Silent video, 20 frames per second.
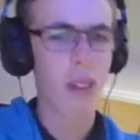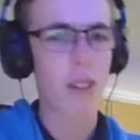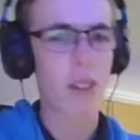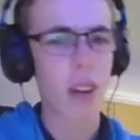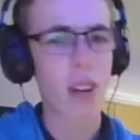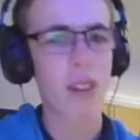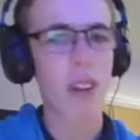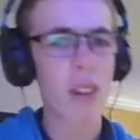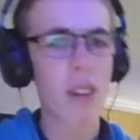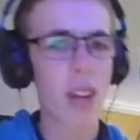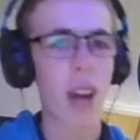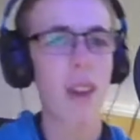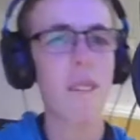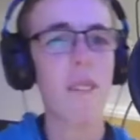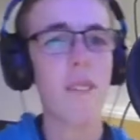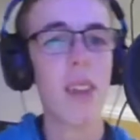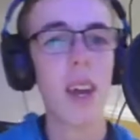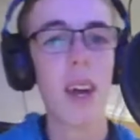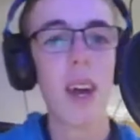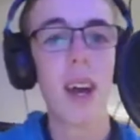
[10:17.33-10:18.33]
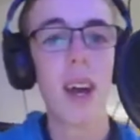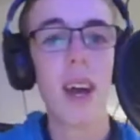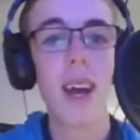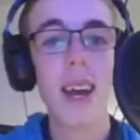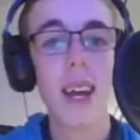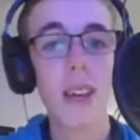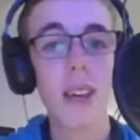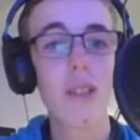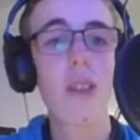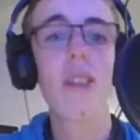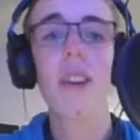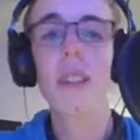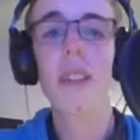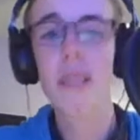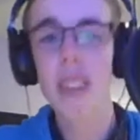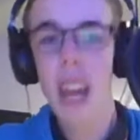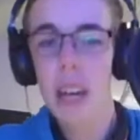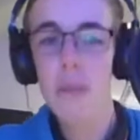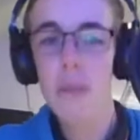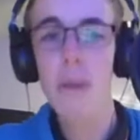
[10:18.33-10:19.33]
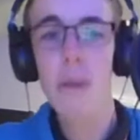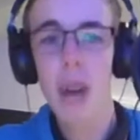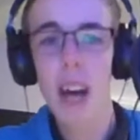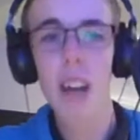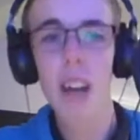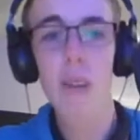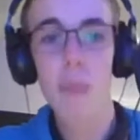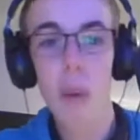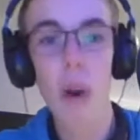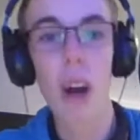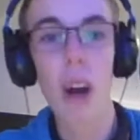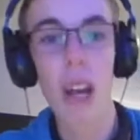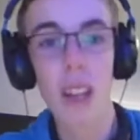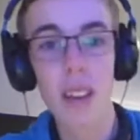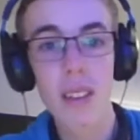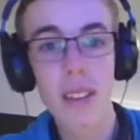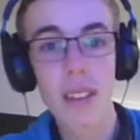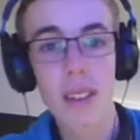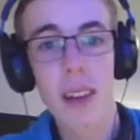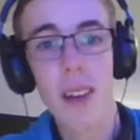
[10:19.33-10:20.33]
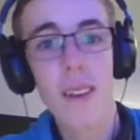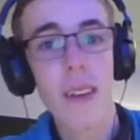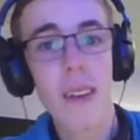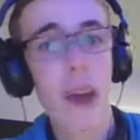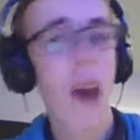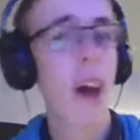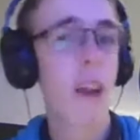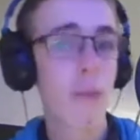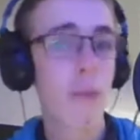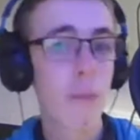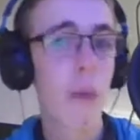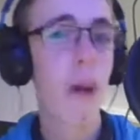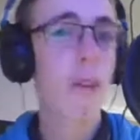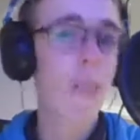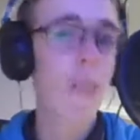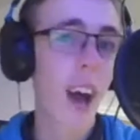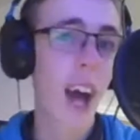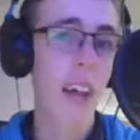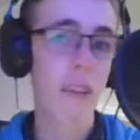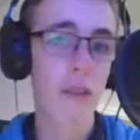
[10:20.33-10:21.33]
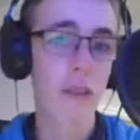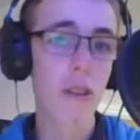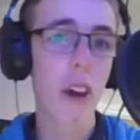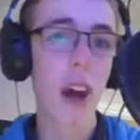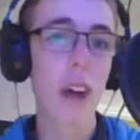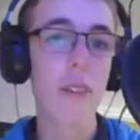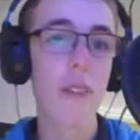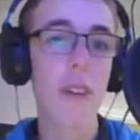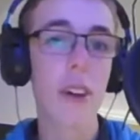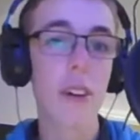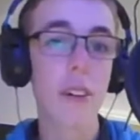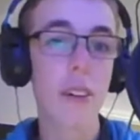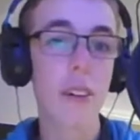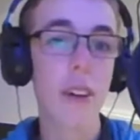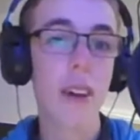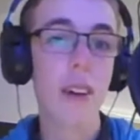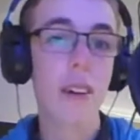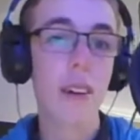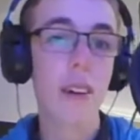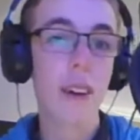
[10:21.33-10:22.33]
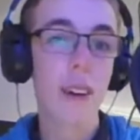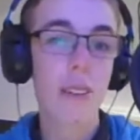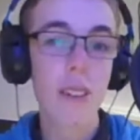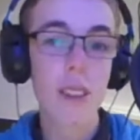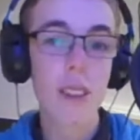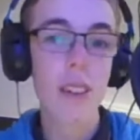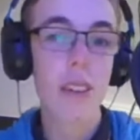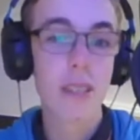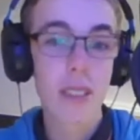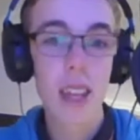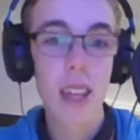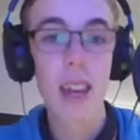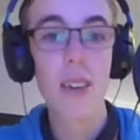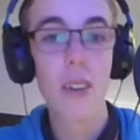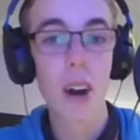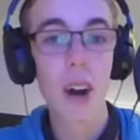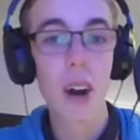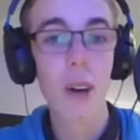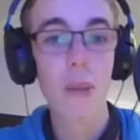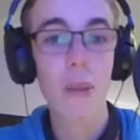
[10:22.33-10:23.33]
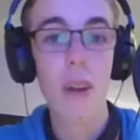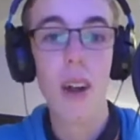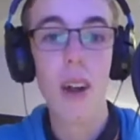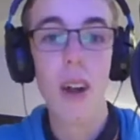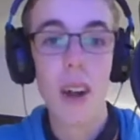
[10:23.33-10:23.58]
Yeah, is on the same amount of points as both Haas drivers, which is zero,